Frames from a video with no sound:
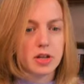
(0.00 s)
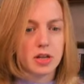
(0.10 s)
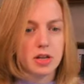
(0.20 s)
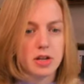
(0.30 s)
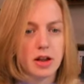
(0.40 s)

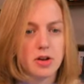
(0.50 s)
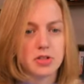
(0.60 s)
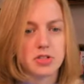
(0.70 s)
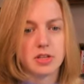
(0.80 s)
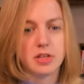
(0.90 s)
here I
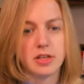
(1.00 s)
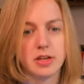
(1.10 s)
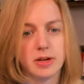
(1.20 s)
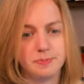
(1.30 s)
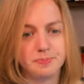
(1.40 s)
noticed that the
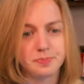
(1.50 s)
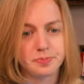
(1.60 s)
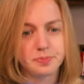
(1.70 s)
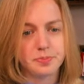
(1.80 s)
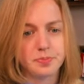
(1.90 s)
um,
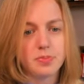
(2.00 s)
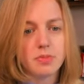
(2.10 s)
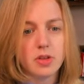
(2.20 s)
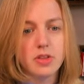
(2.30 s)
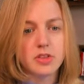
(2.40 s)

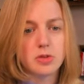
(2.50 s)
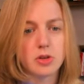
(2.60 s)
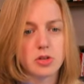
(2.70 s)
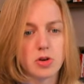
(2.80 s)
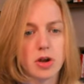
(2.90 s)

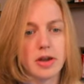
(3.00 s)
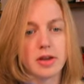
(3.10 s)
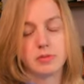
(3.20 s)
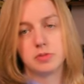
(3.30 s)
they're talking